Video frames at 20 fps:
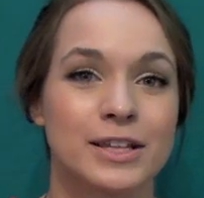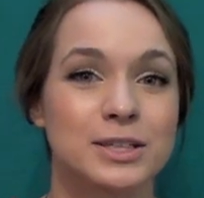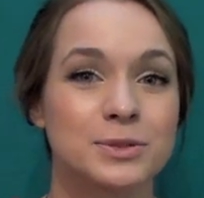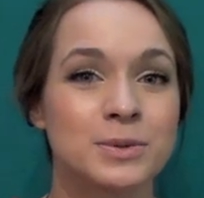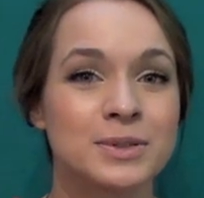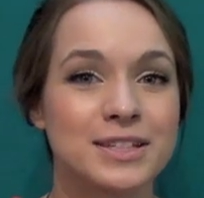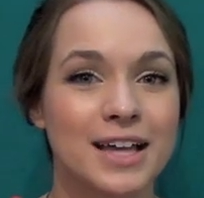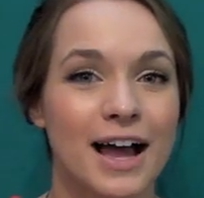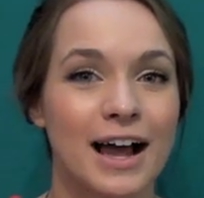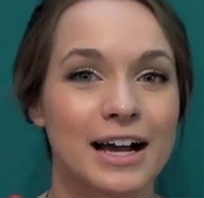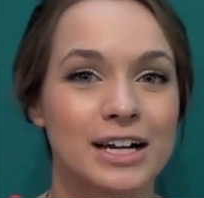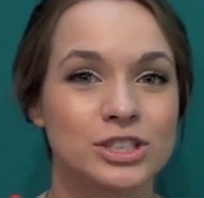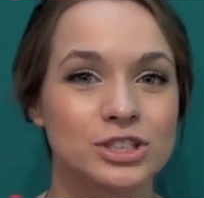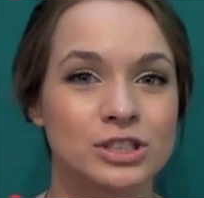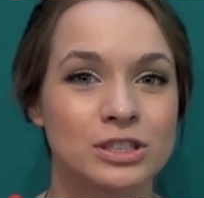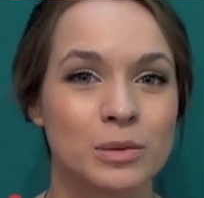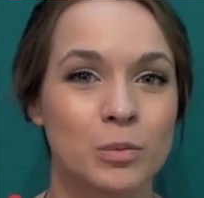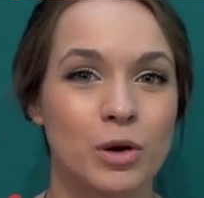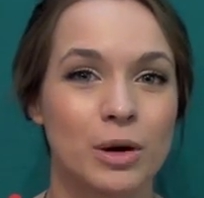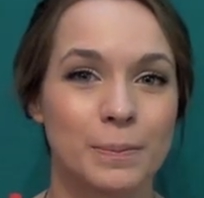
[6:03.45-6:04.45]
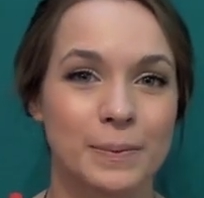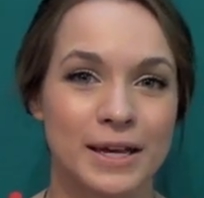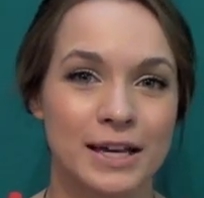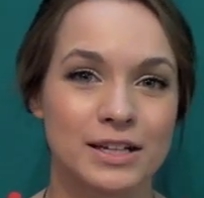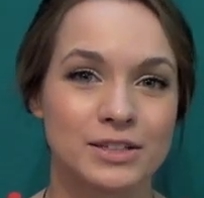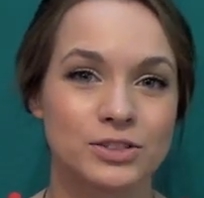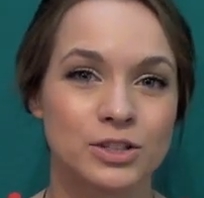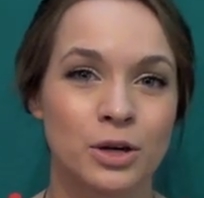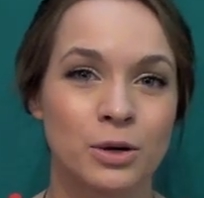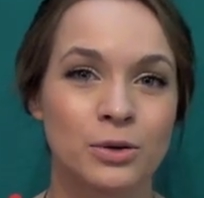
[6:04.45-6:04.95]
This one's actually more
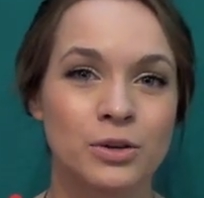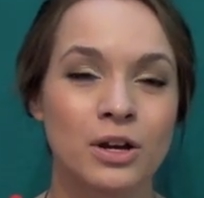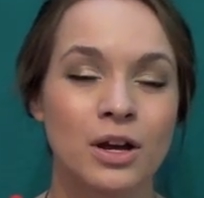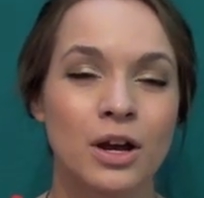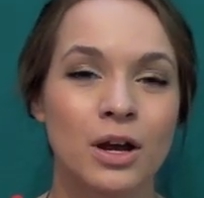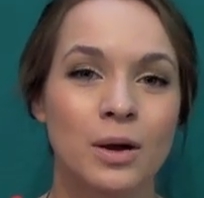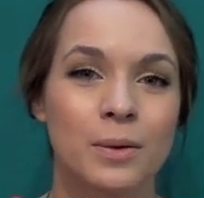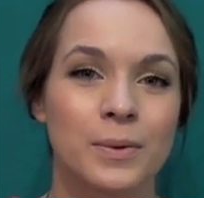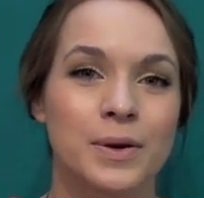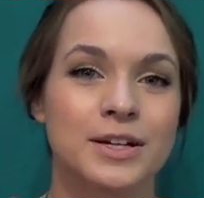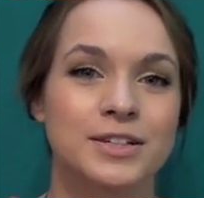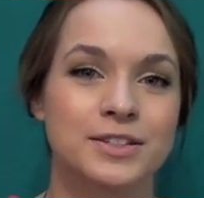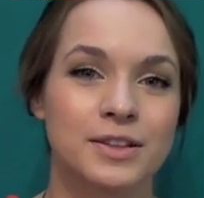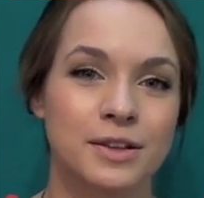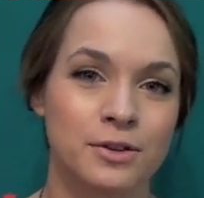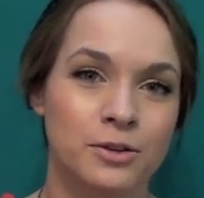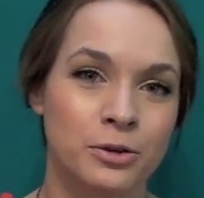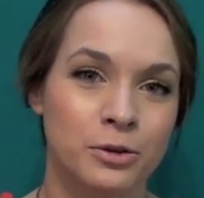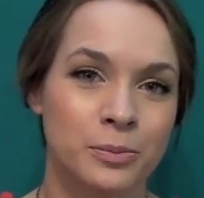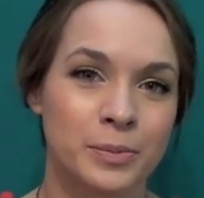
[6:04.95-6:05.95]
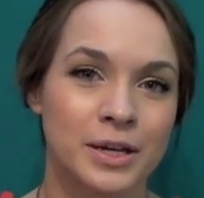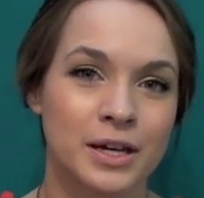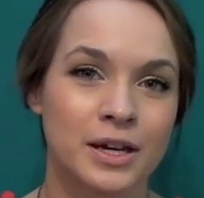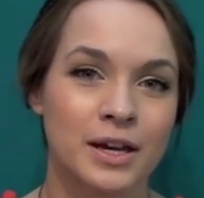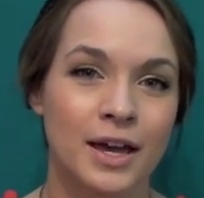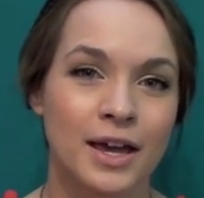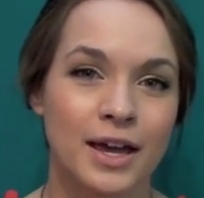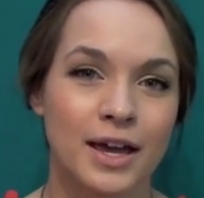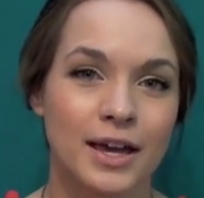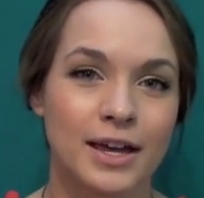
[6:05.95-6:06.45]
pink tone, whereas the
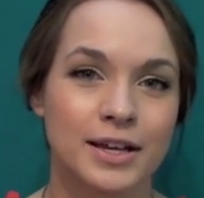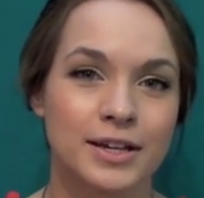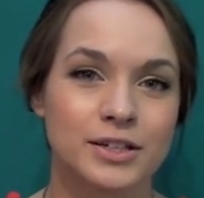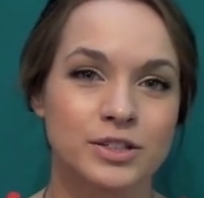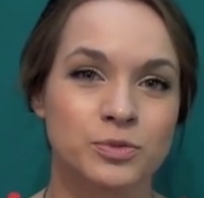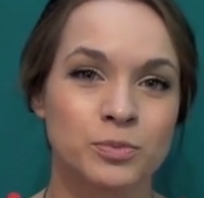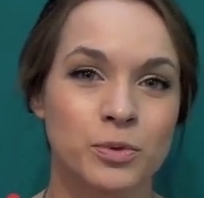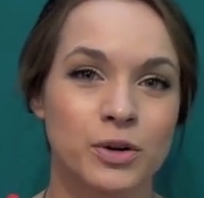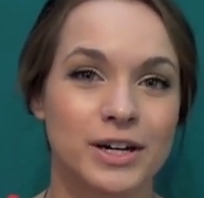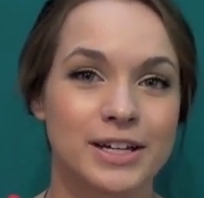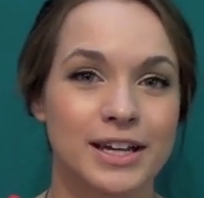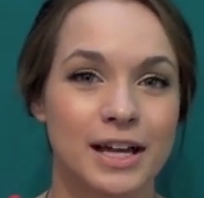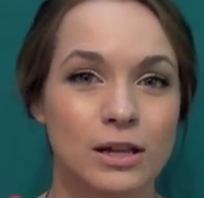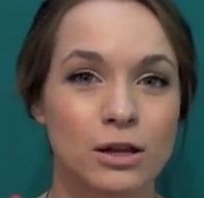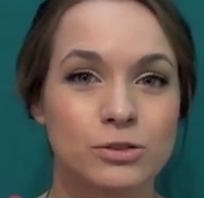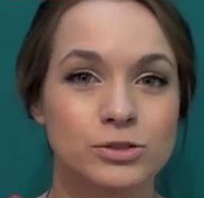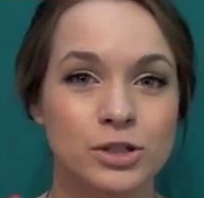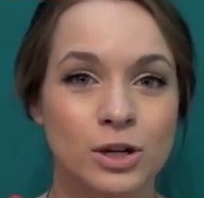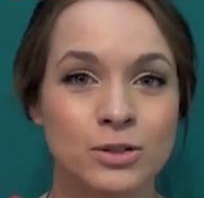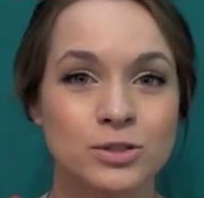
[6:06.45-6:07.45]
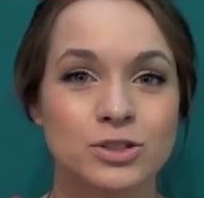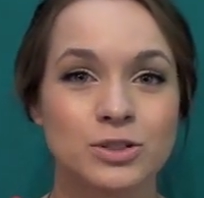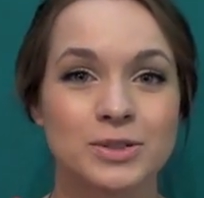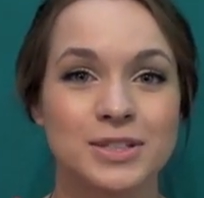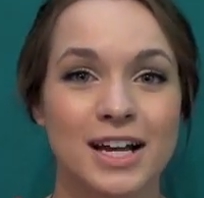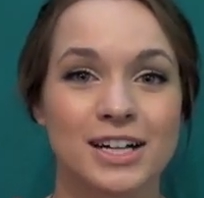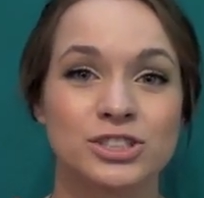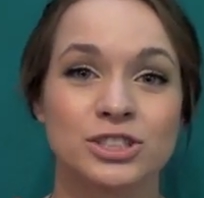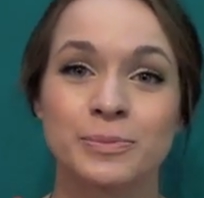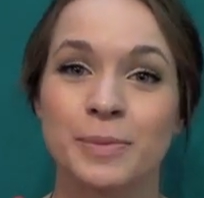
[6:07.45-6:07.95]
Lumi is more yellow tone, so
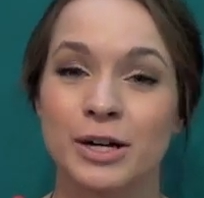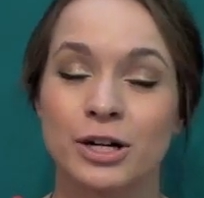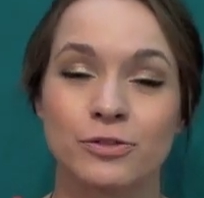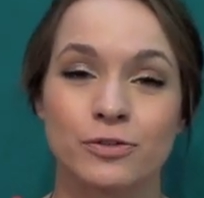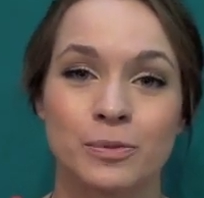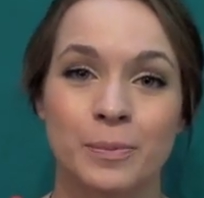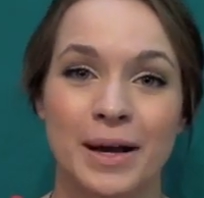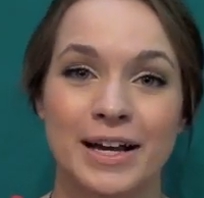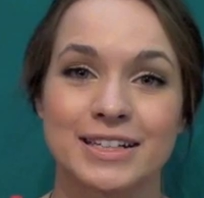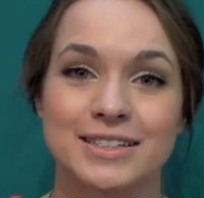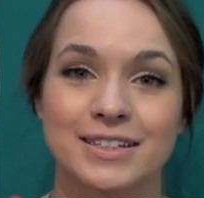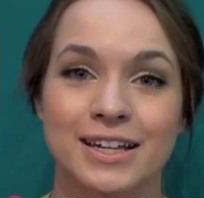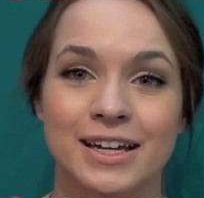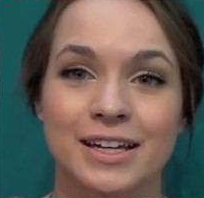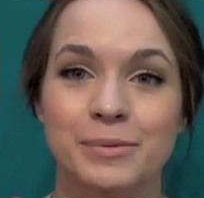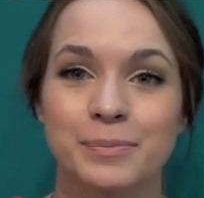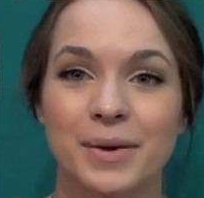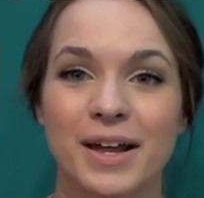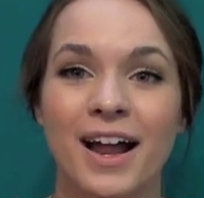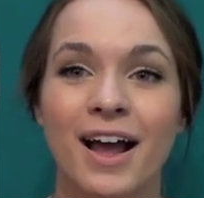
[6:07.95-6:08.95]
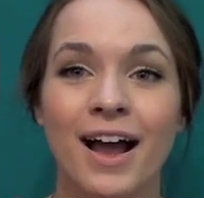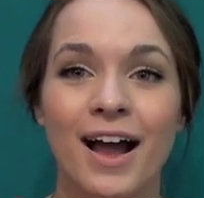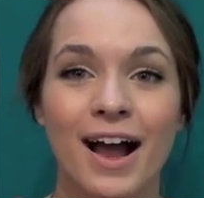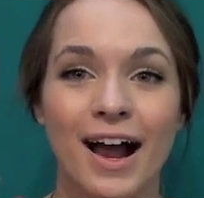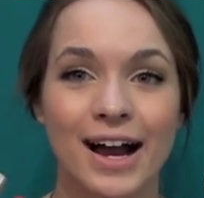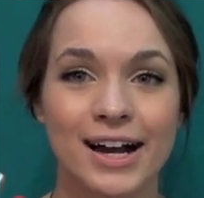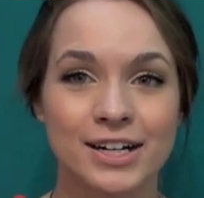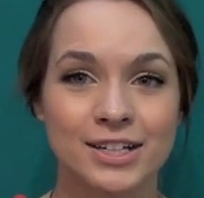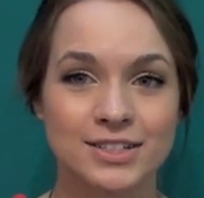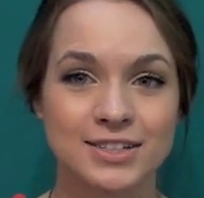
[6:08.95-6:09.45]
it's actually better for my skin, but
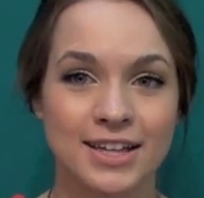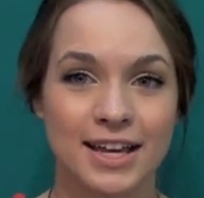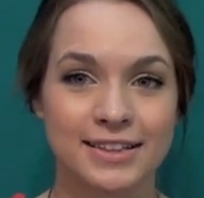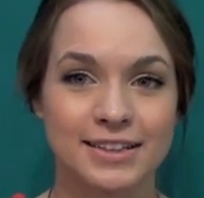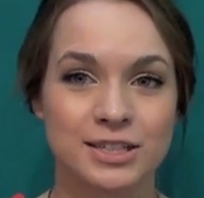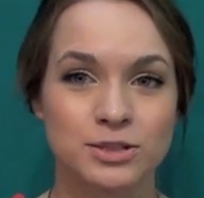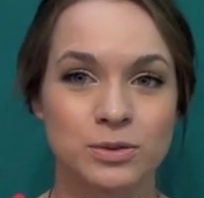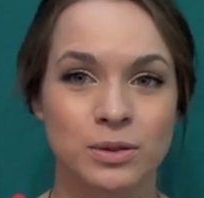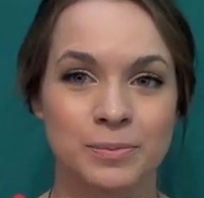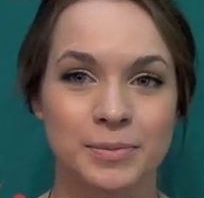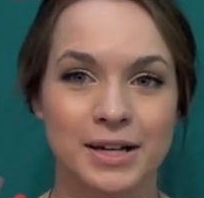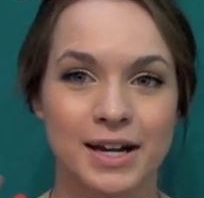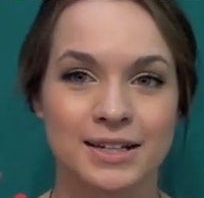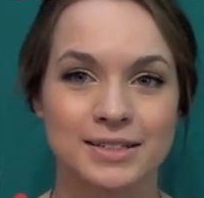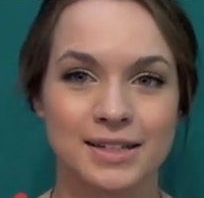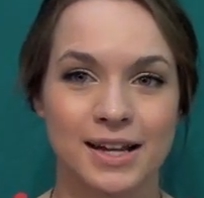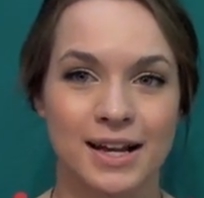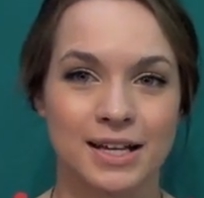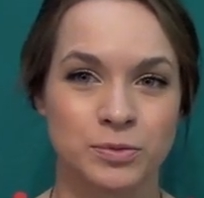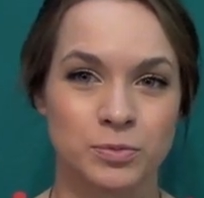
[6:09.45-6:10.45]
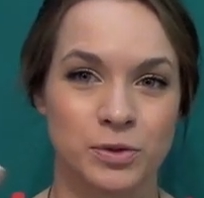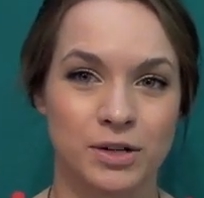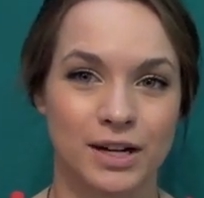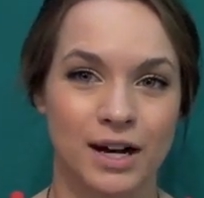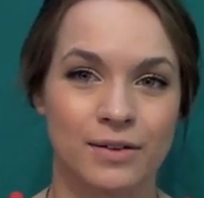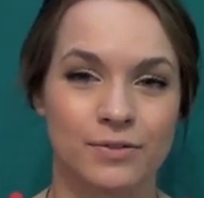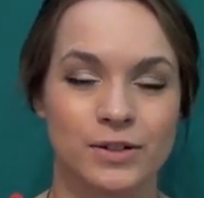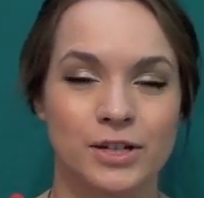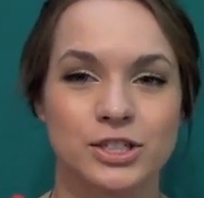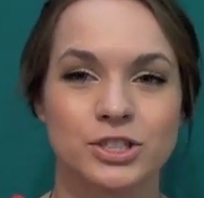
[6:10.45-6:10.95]
I just like this one because it has more
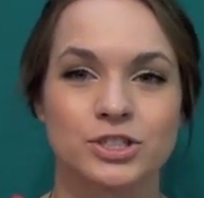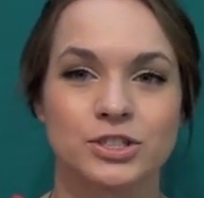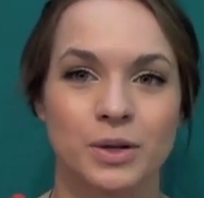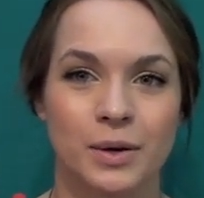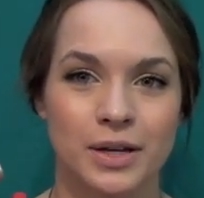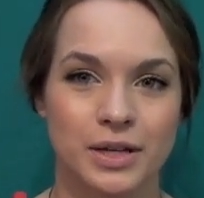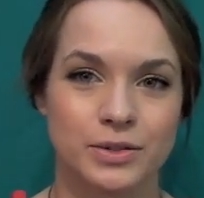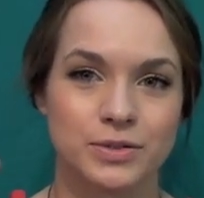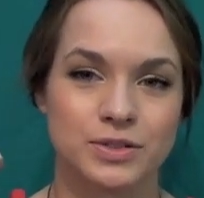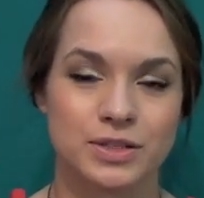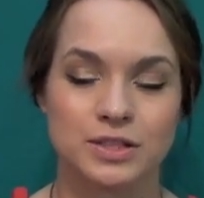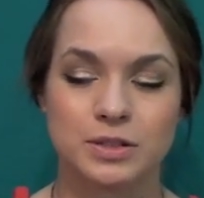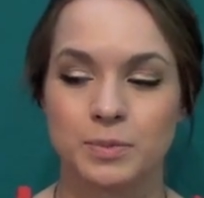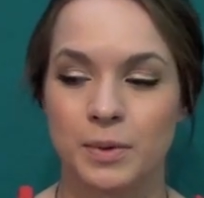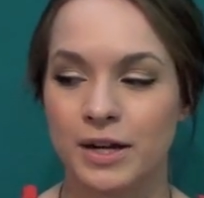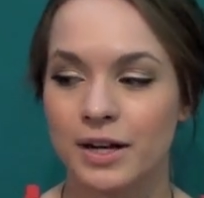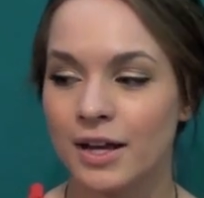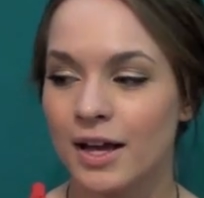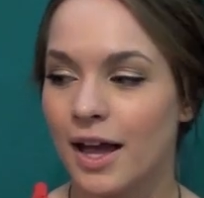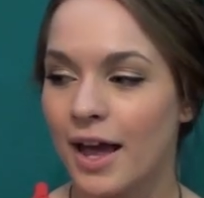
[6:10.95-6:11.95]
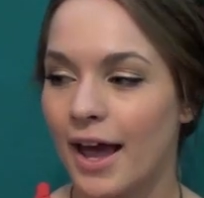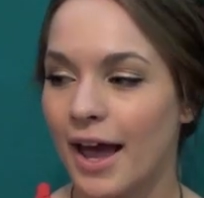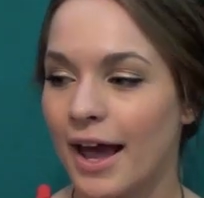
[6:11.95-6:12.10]
coverage, so I use this one.